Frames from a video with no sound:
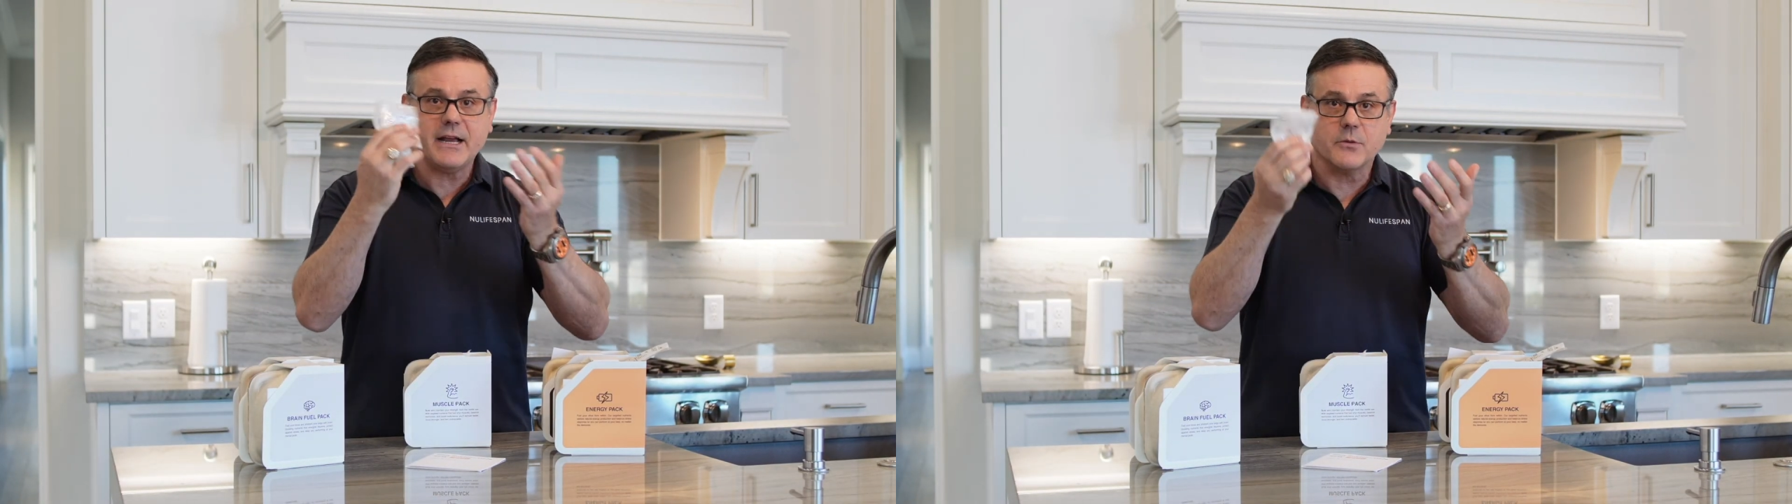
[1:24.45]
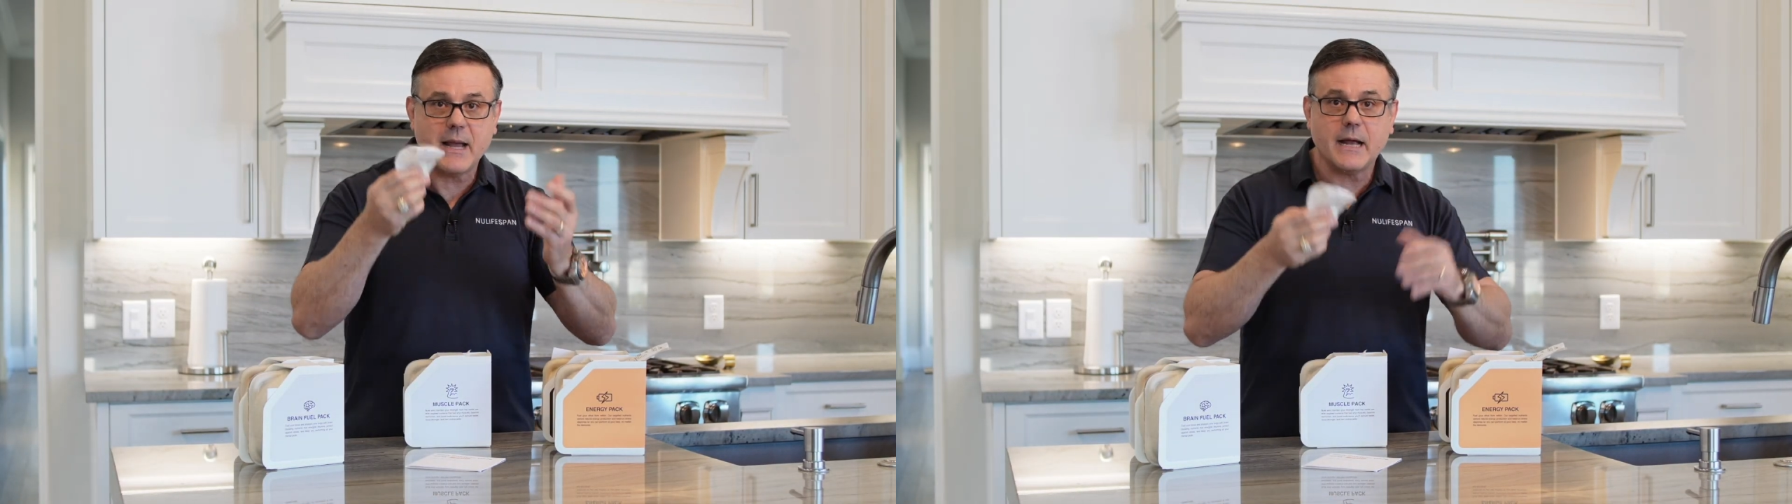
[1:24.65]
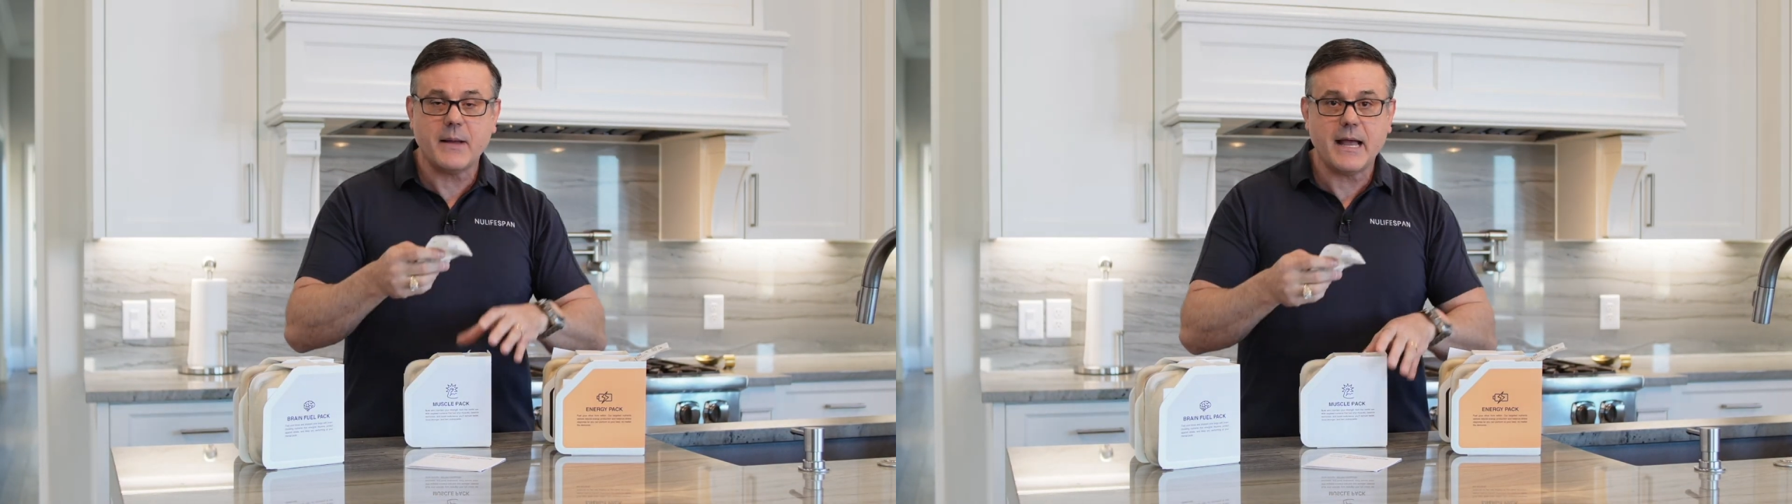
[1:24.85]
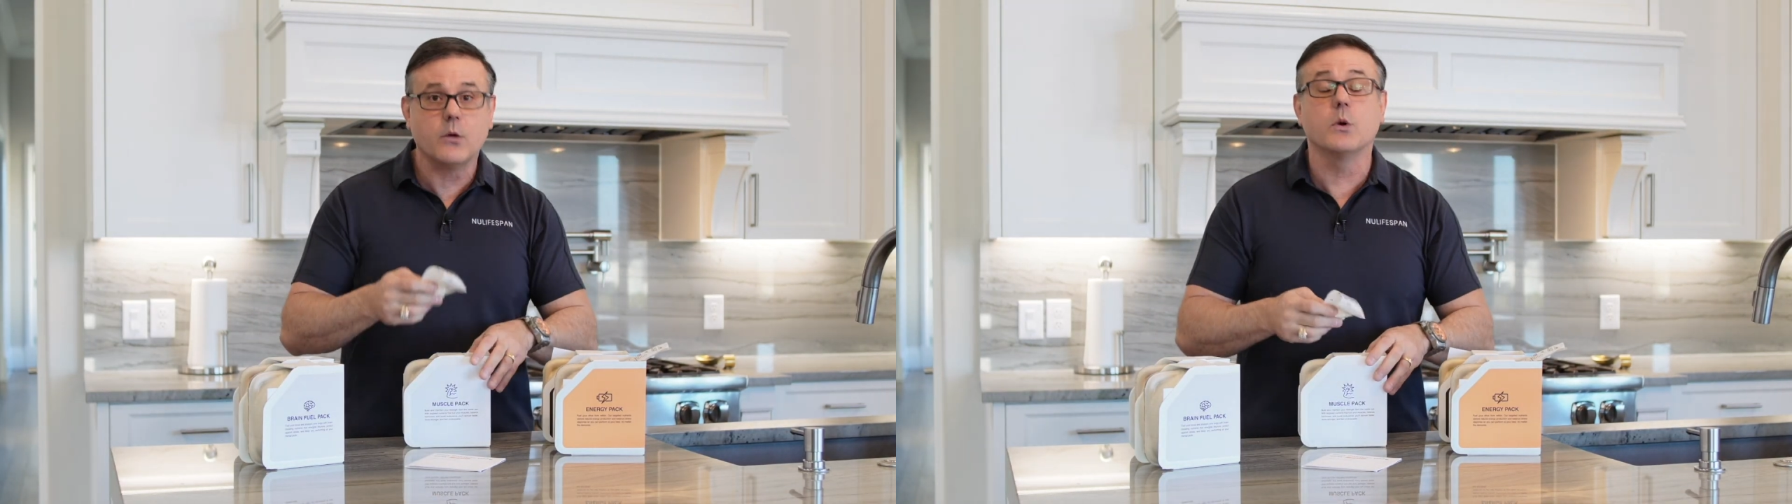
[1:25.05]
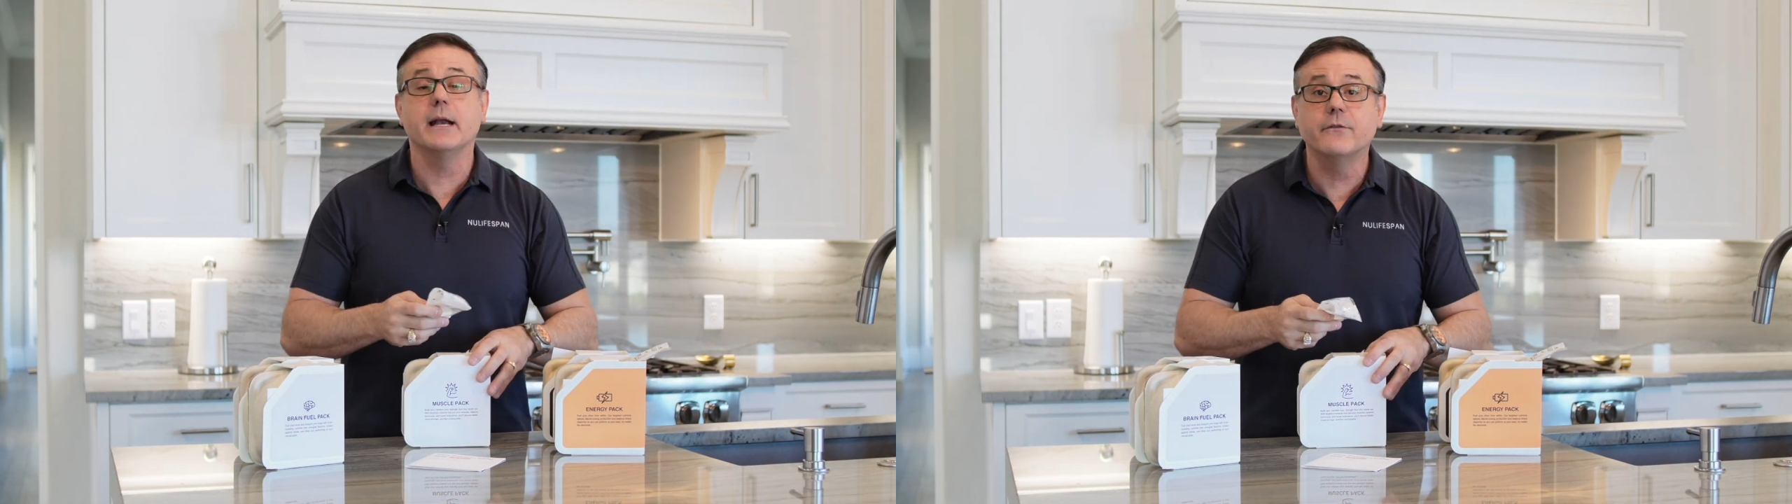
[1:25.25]
your backpack,
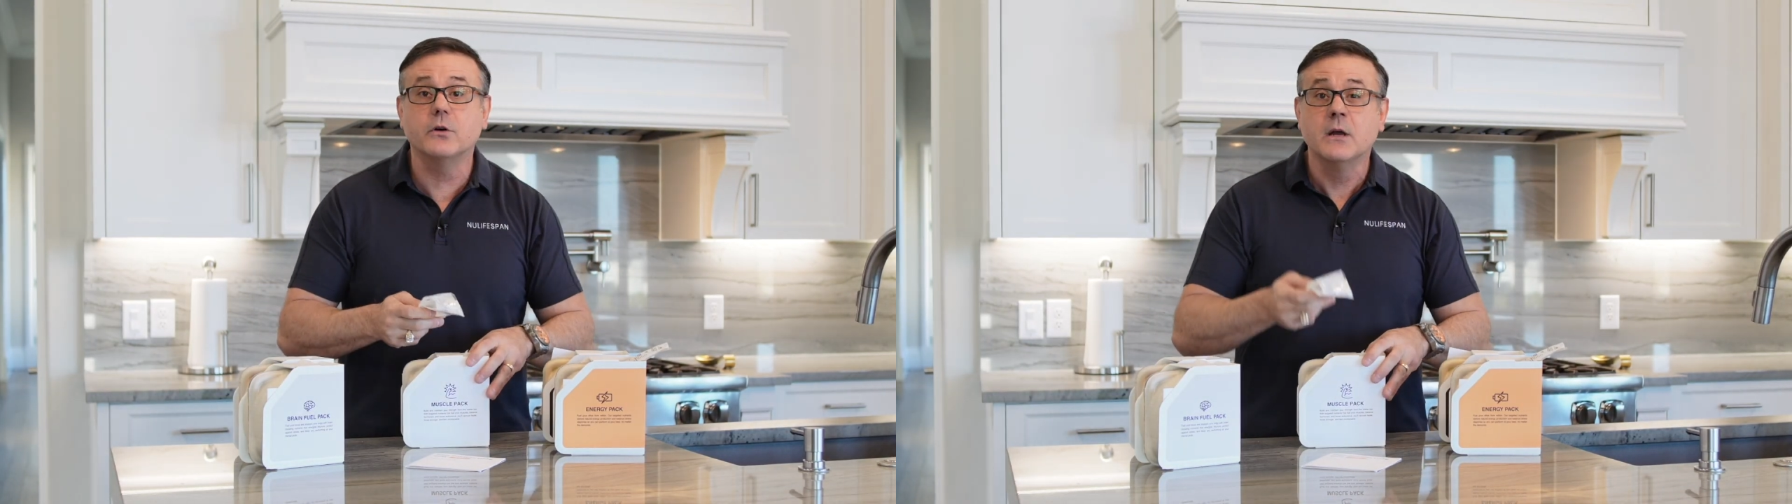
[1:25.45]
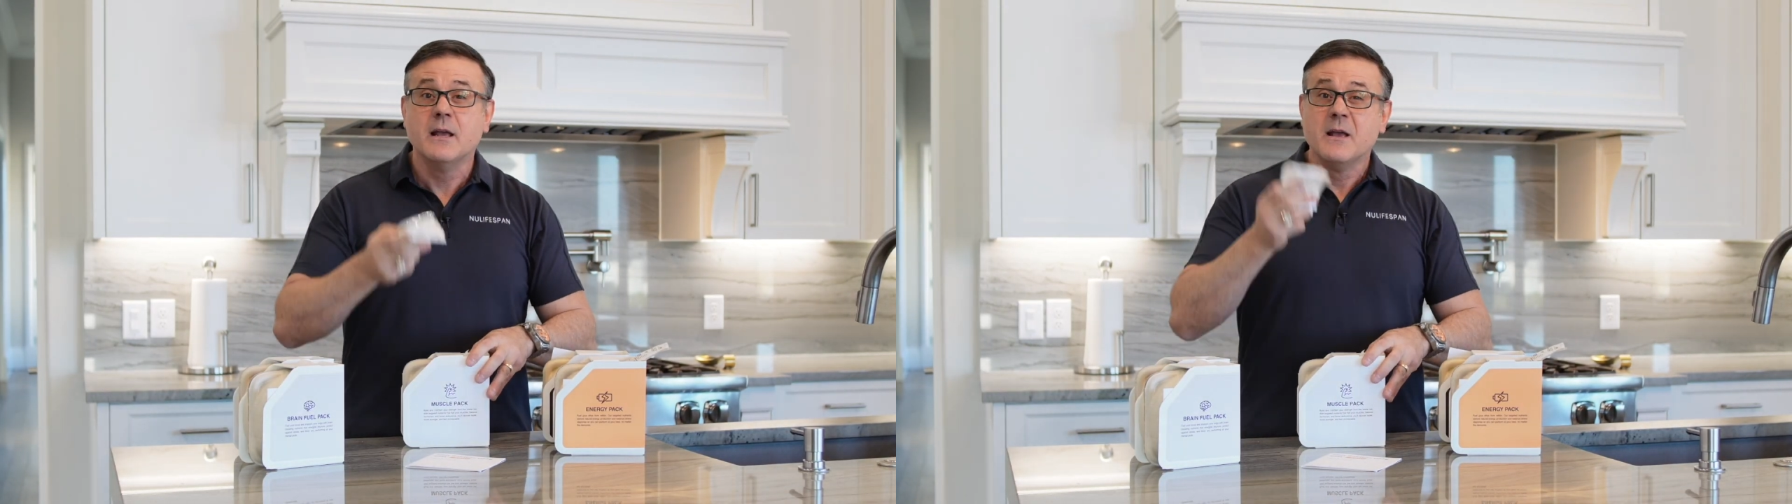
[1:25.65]
whatever.